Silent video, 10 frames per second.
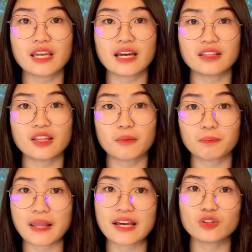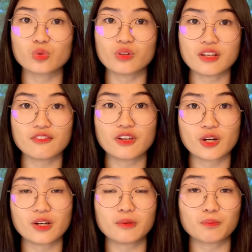and they plan to live
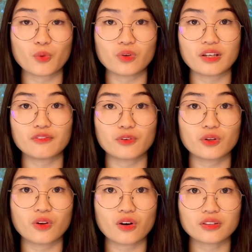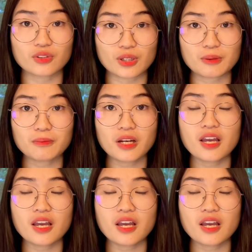here in Poland for long term.